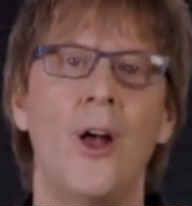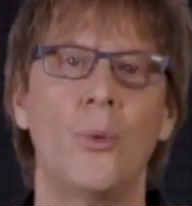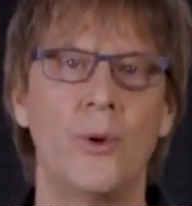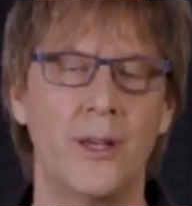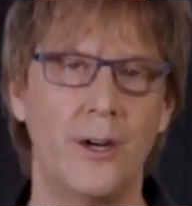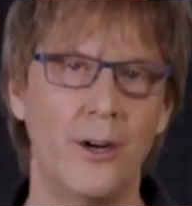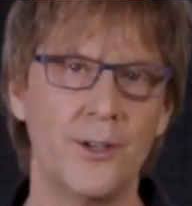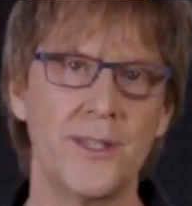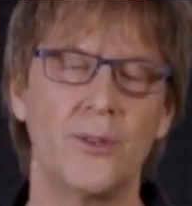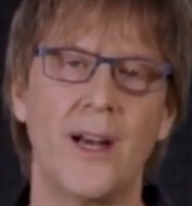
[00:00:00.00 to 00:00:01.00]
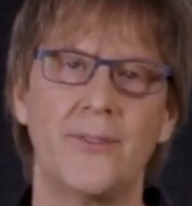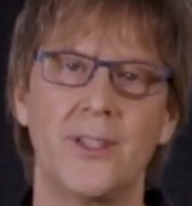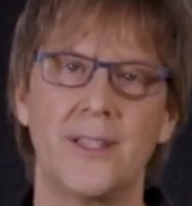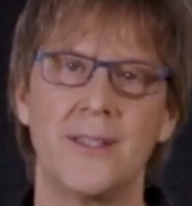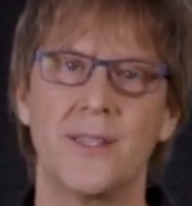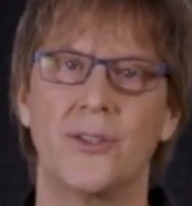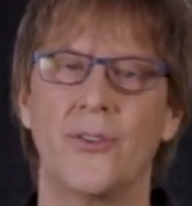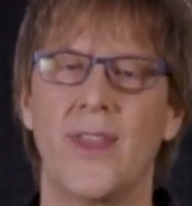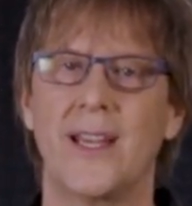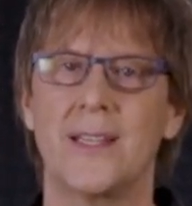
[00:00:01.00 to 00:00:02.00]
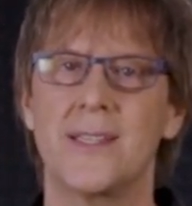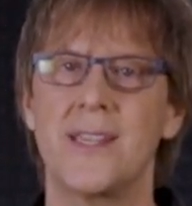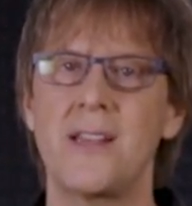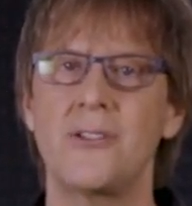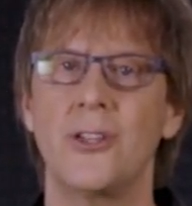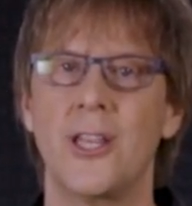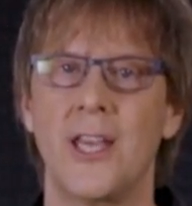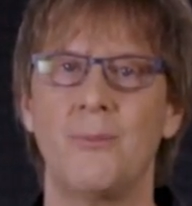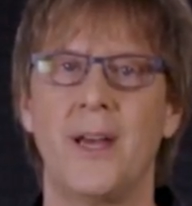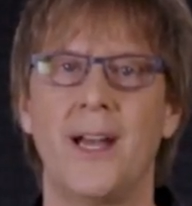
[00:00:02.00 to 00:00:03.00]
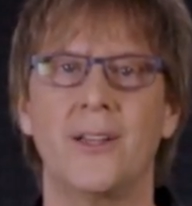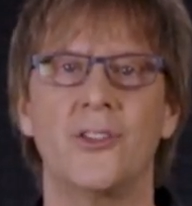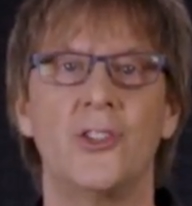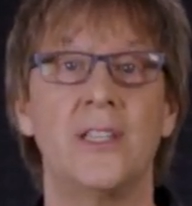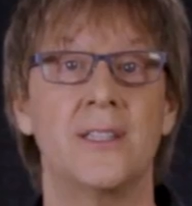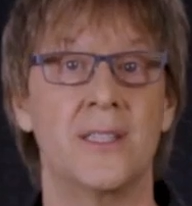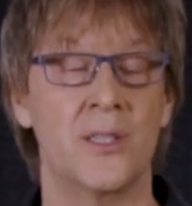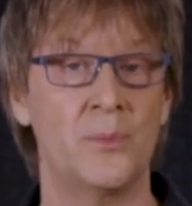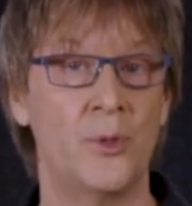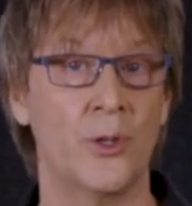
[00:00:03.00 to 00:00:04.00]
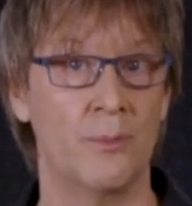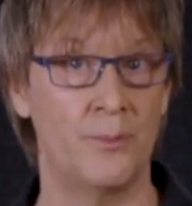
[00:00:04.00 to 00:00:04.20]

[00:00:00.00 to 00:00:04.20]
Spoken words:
we also have to consider that a single game package needs to support